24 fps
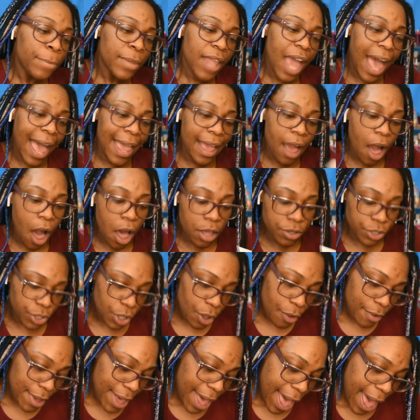I
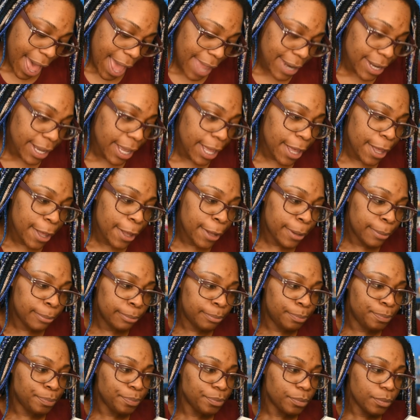also got
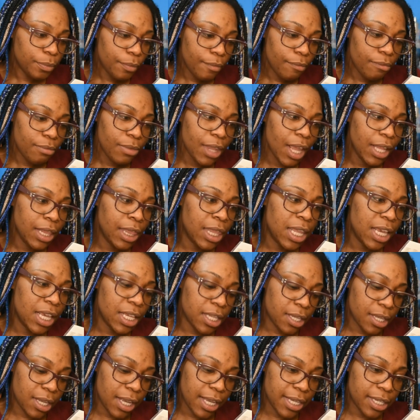
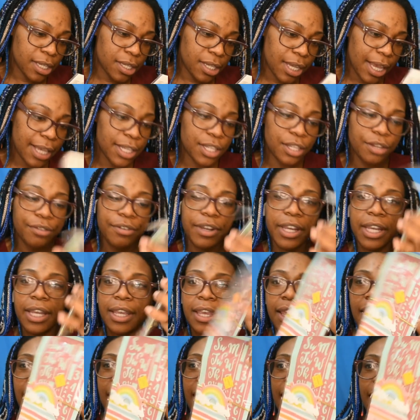this accessory
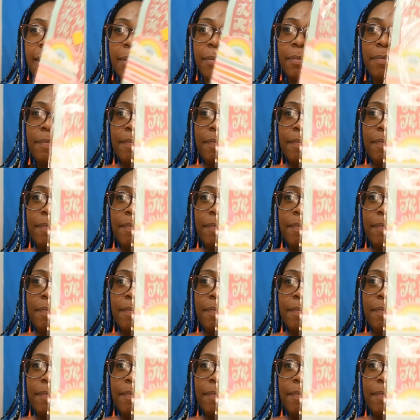kit